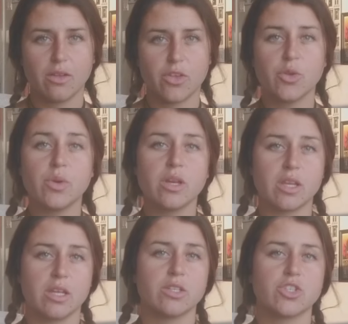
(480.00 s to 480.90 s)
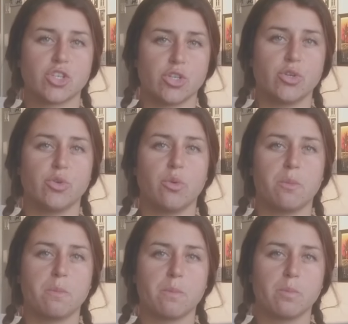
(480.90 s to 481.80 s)
you need to
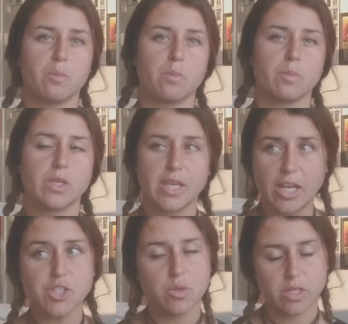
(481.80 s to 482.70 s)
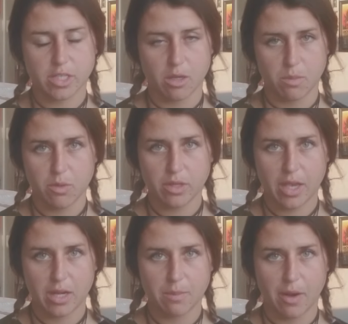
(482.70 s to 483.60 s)

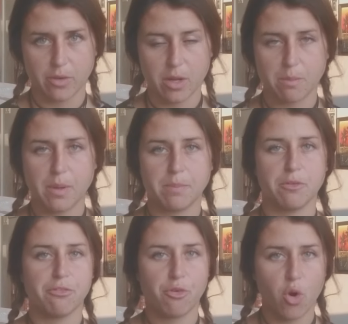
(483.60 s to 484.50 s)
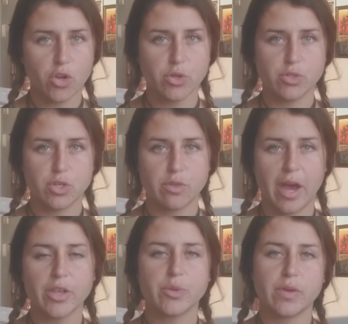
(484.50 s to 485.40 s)
communicate about it, but before you do
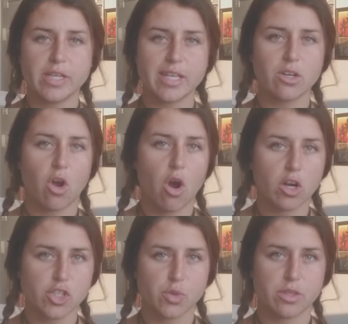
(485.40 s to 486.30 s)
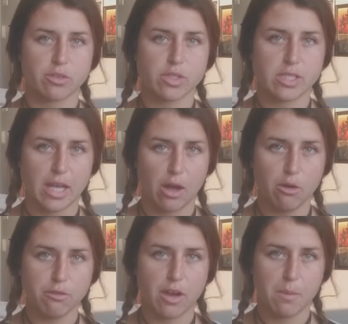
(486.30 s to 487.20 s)
that, you need to get honest with
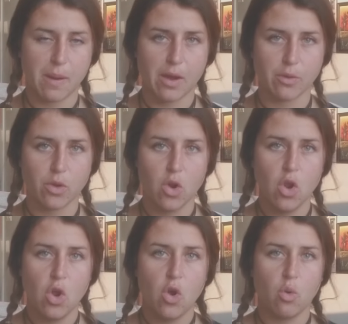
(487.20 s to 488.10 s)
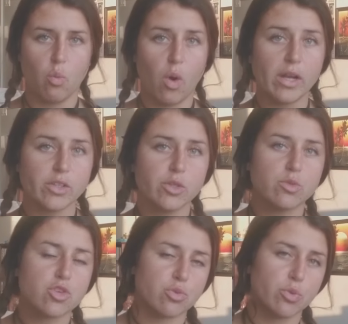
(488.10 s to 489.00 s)
yourself about what you
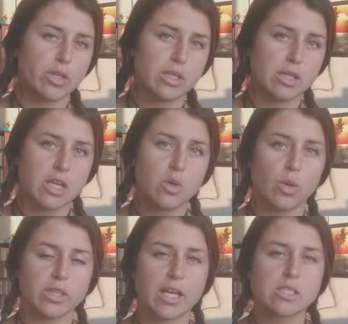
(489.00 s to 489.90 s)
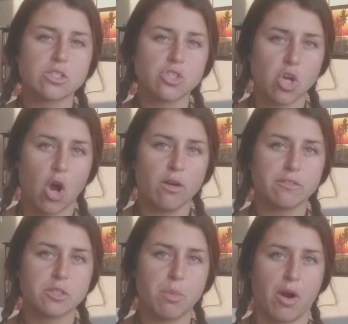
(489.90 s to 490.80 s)
truly need, what that
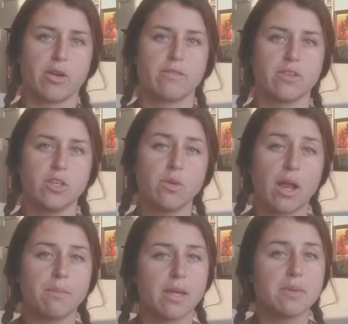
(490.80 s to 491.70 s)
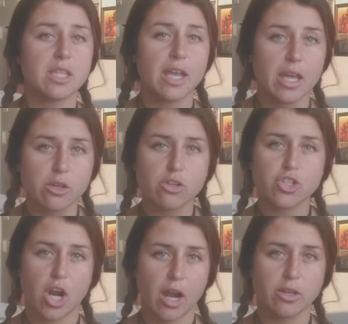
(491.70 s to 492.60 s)
soft part of you and maybe the inner
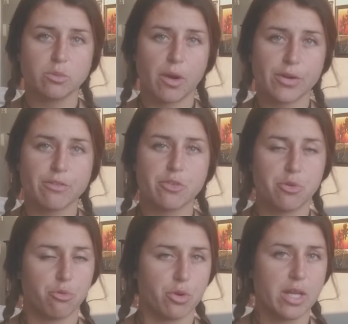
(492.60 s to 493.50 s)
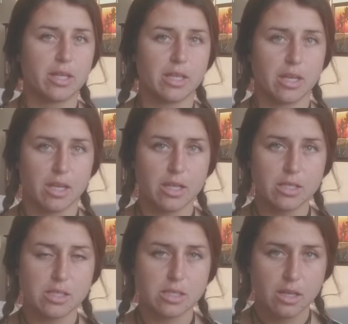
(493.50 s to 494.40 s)
child part of you really
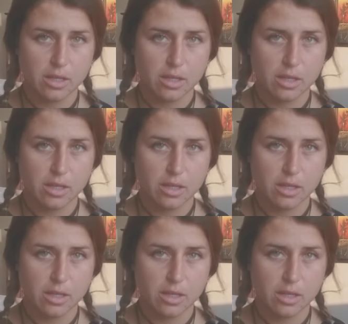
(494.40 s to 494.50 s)
needs,